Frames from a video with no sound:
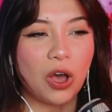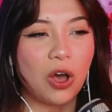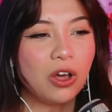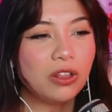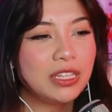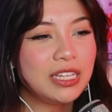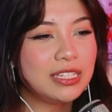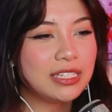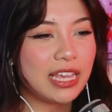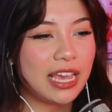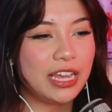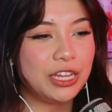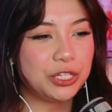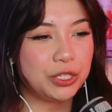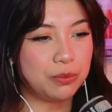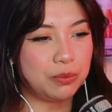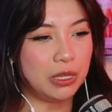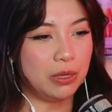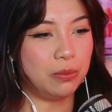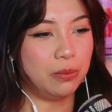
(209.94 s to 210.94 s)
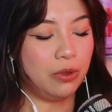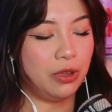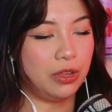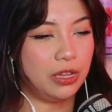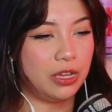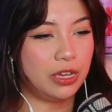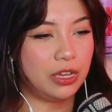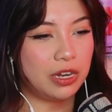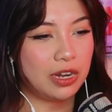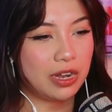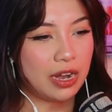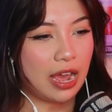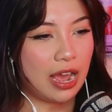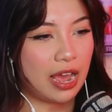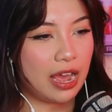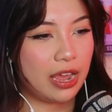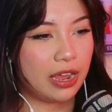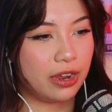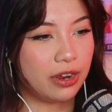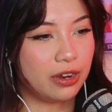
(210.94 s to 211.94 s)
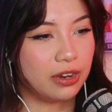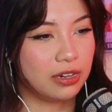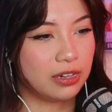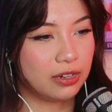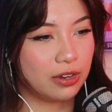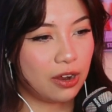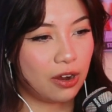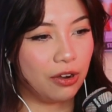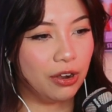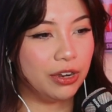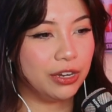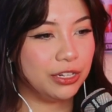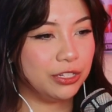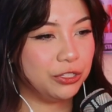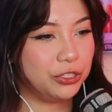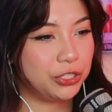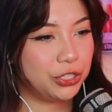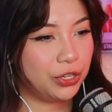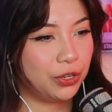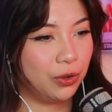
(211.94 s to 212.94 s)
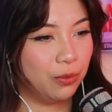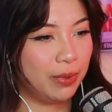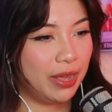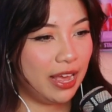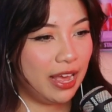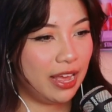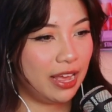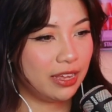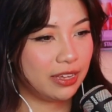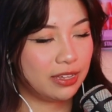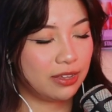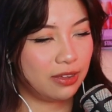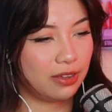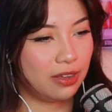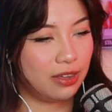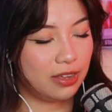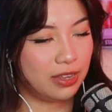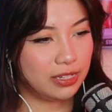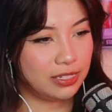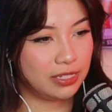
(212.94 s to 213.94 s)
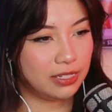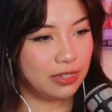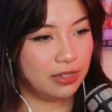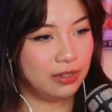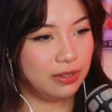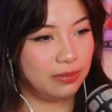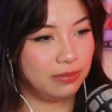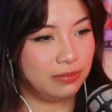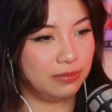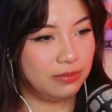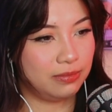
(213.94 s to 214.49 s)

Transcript: All these Asian people, and you couldn't hire Arden Cho back. Awesome.